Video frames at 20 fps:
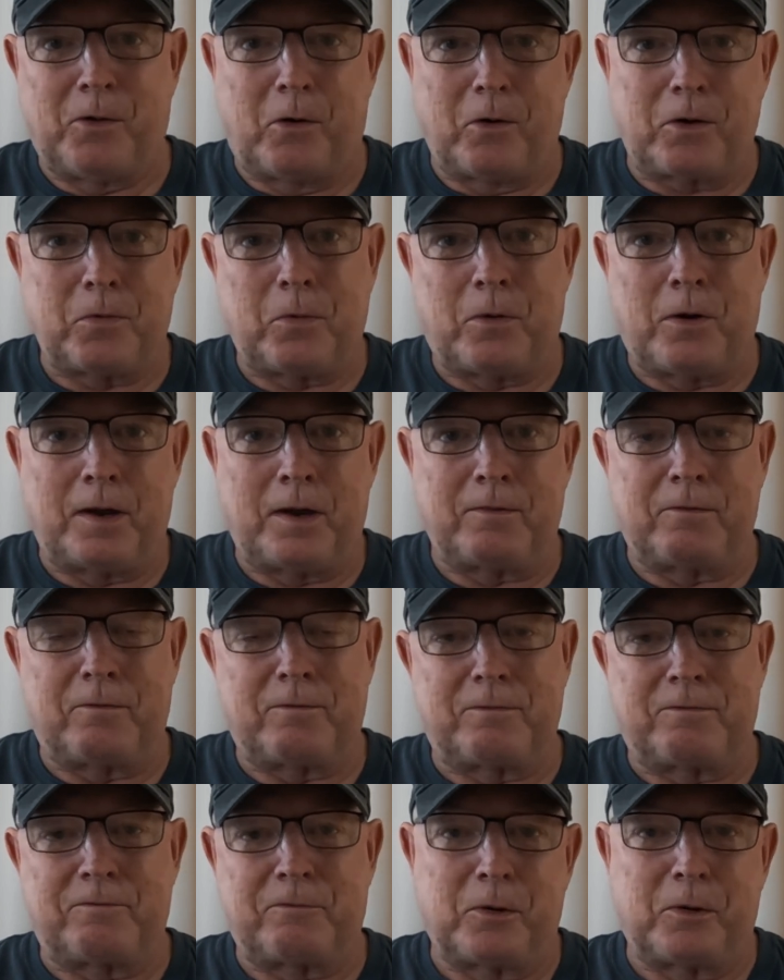not quite
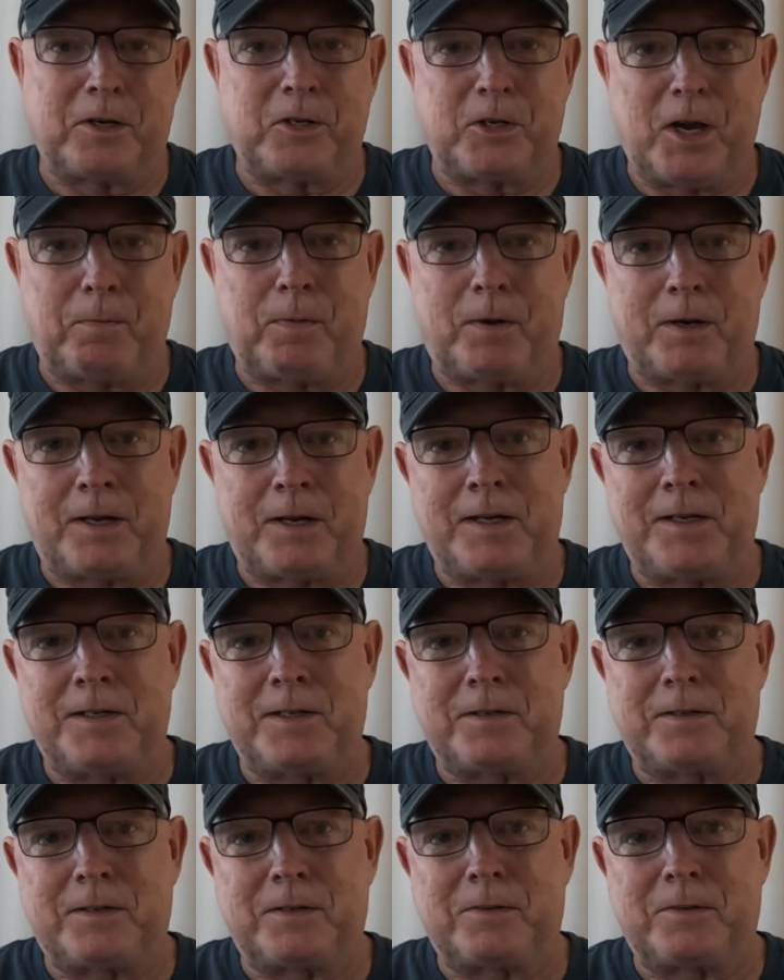fully
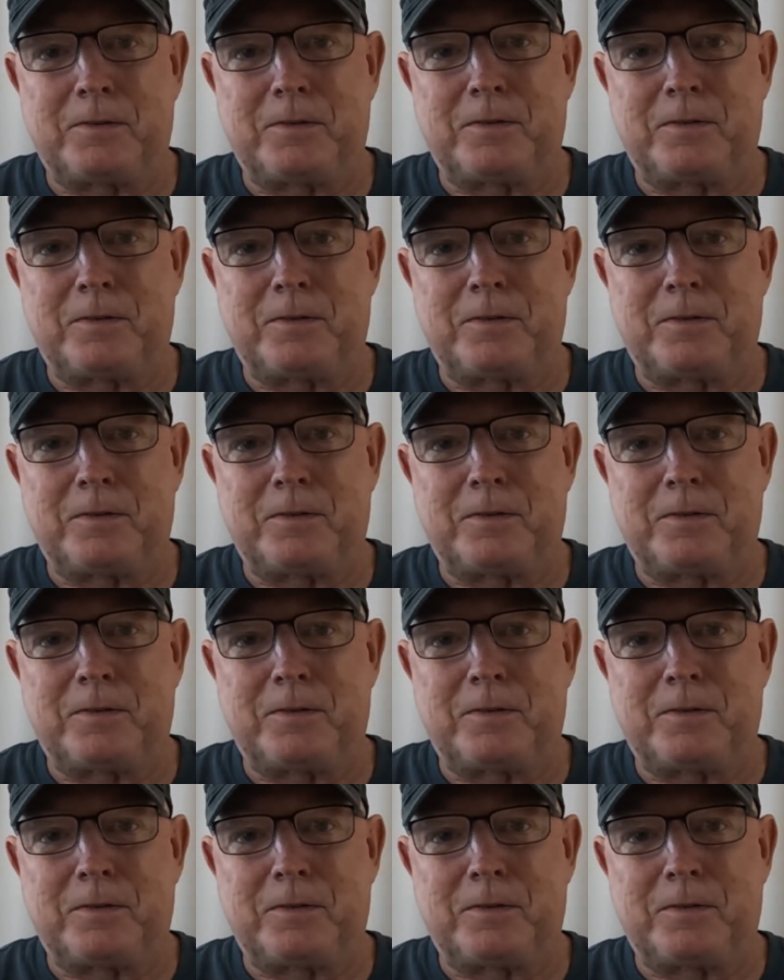Japanese